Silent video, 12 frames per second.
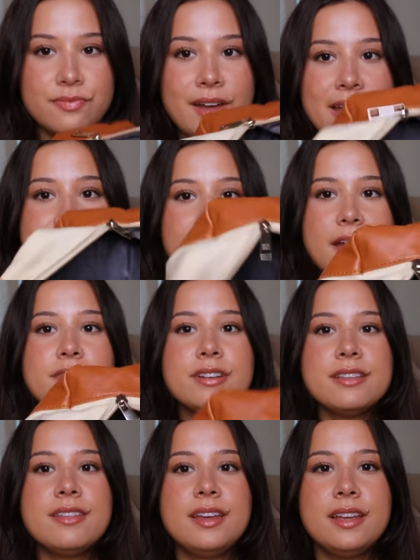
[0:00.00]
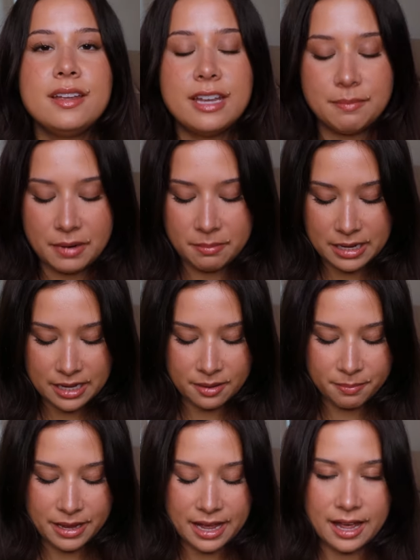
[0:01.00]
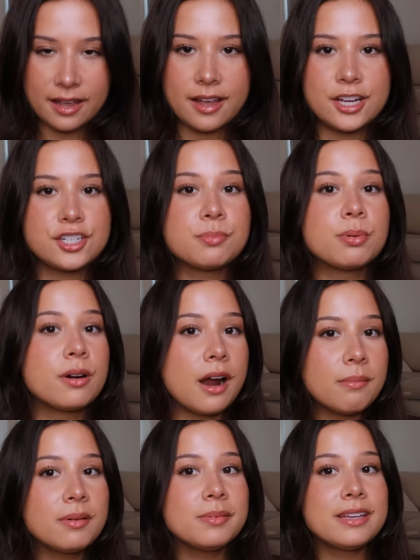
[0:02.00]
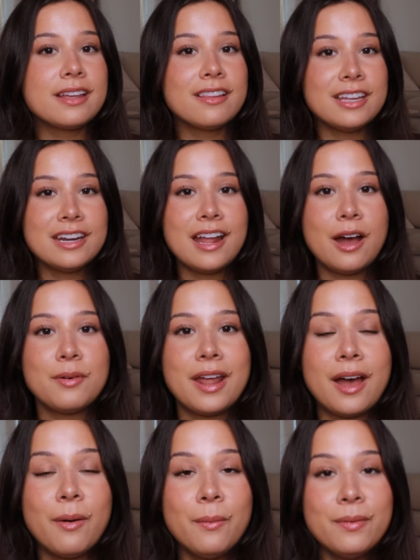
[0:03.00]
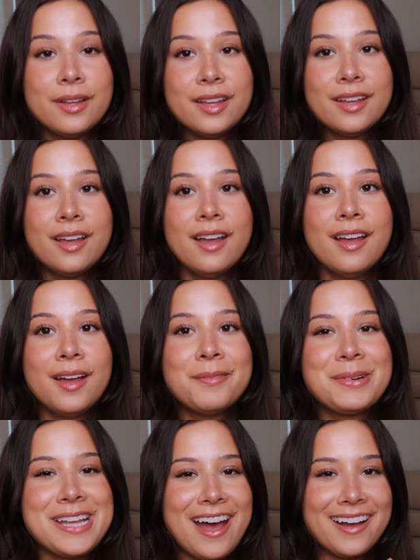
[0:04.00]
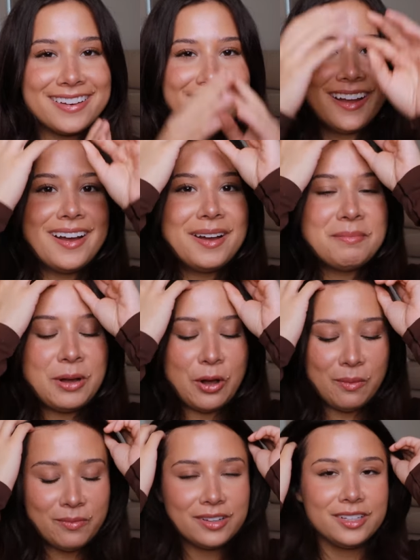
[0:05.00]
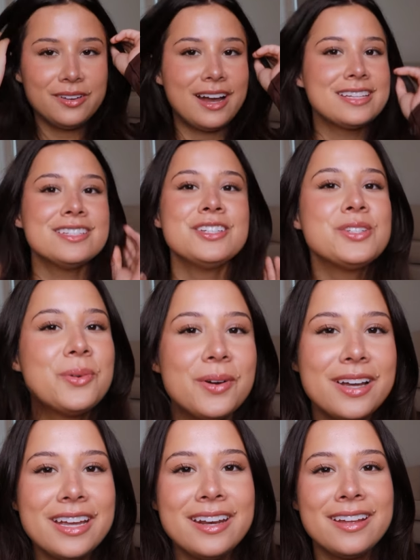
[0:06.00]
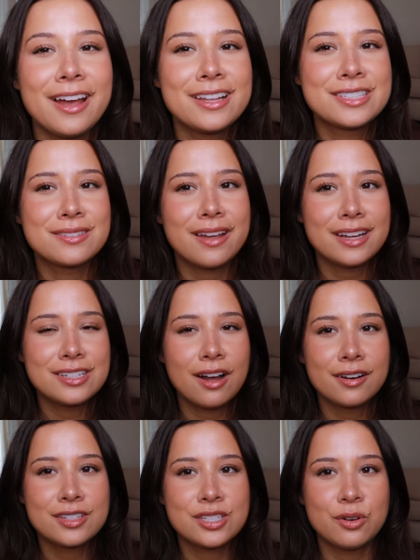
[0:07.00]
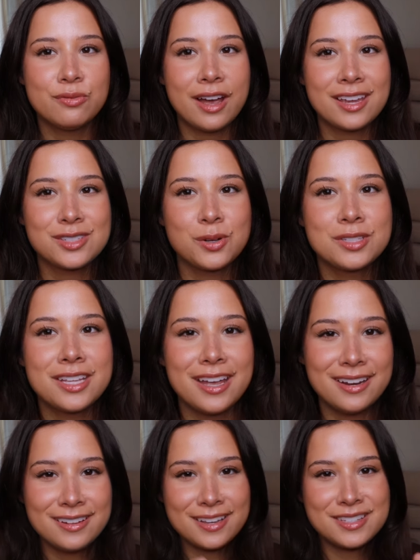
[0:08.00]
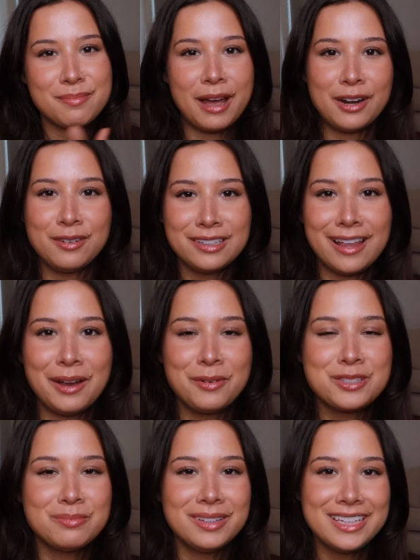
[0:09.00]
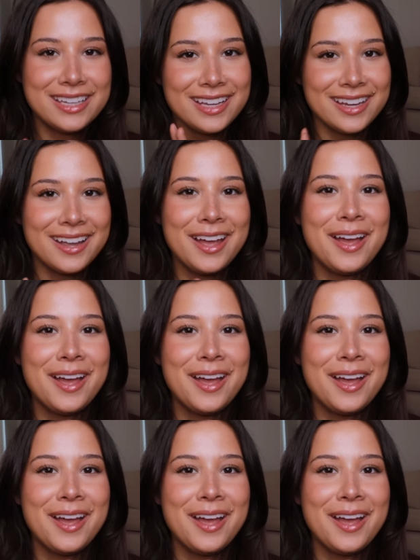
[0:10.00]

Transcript: That's everything in my makeup bag. I should probably clean it out now. But yeah, um, hopefully you guys enjoyed. I, I talked so fast towards the end because the battery light was blinking.